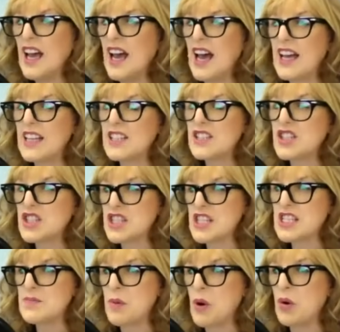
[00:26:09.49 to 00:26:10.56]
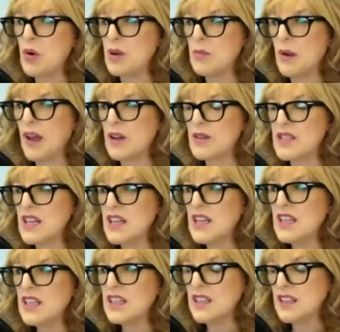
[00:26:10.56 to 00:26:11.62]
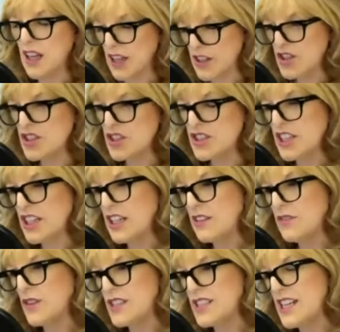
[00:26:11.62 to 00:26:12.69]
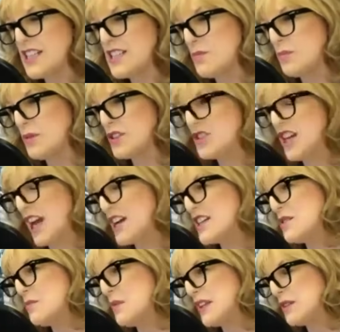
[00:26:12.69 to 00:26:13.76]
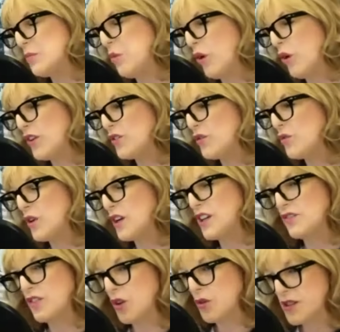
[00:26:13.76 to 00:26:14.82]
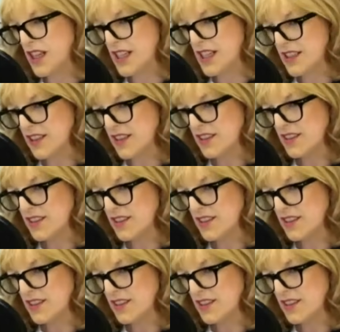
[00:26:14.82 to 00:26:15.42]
and she spoke about not just the need for data, but she actually made the point where you've no data,